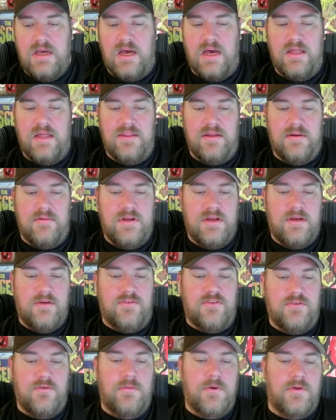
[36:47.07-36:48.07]
There we go.
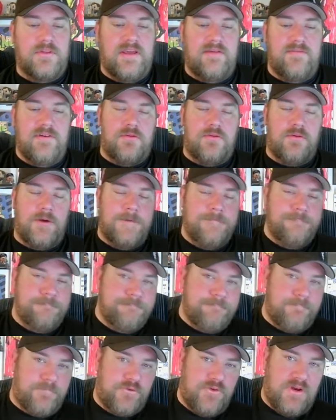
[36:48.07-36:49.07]
So we both gave it a 3
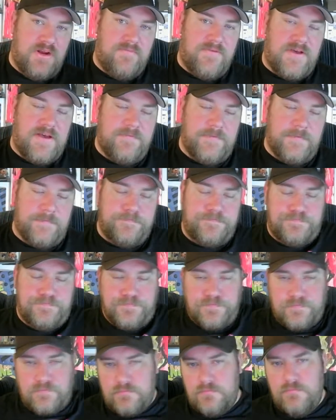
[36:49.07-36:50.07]
out of 5.
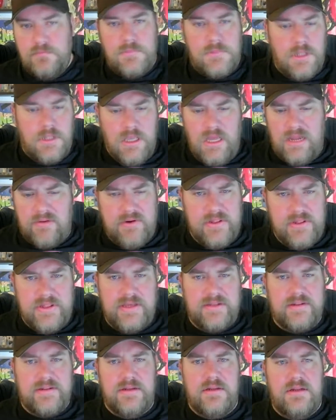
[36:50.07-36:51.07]
I really
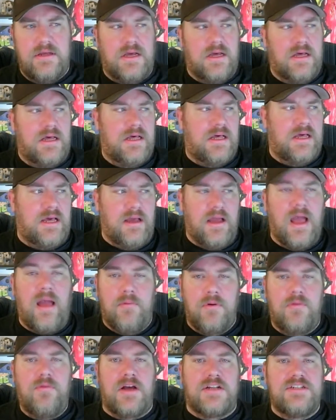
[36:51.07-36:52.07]
liked it. I
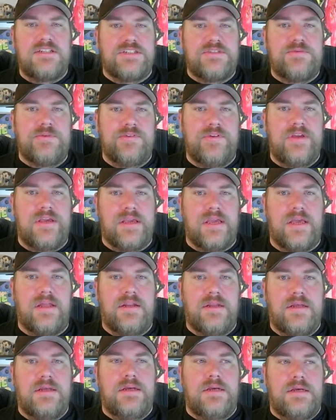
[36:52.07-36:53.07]
would watch this movie again.
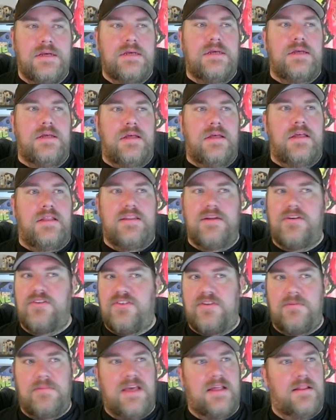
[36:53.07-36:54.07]
There's
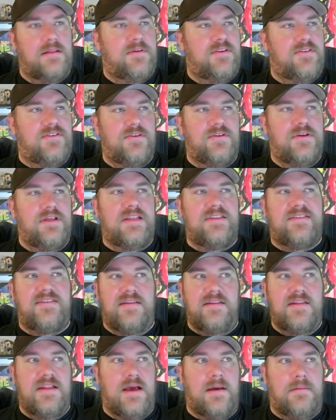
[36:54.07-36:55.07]
some elements to it. It's
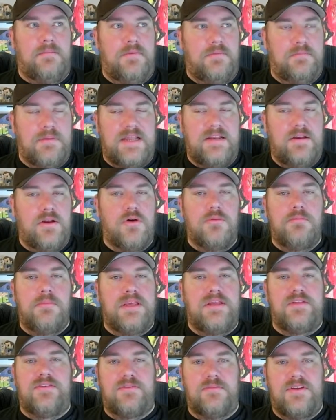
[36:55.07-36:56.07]
by no
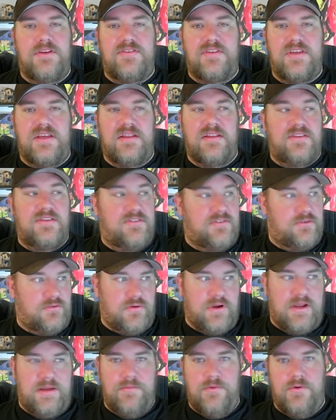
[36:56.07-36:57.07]
means am I saying this is a
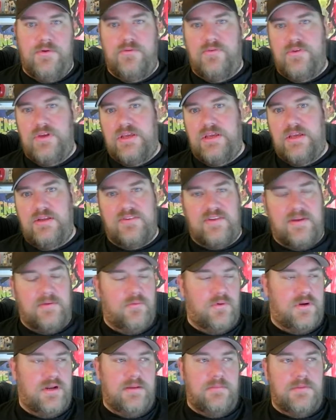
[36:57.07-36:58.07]
great movie. It's not
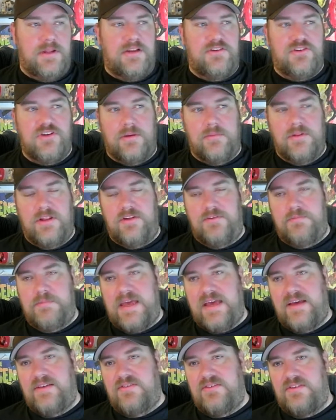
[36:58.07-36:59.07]
one of M. Night Shyamalan's
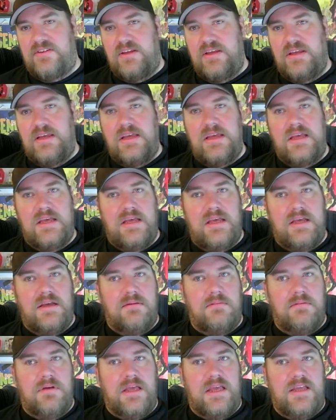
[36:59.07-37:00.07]
best.
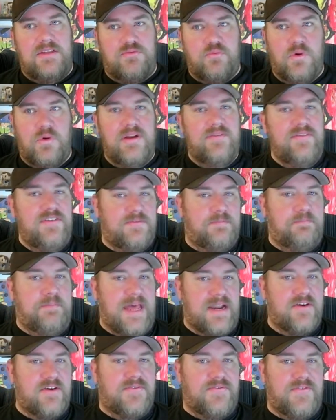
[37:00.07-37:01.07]
It's one of his
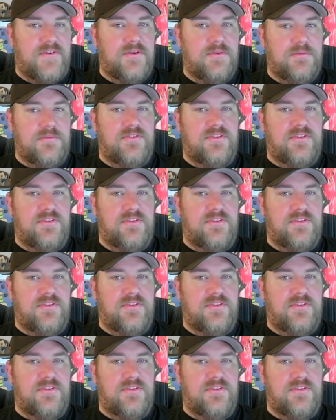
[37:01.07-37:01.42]
better films,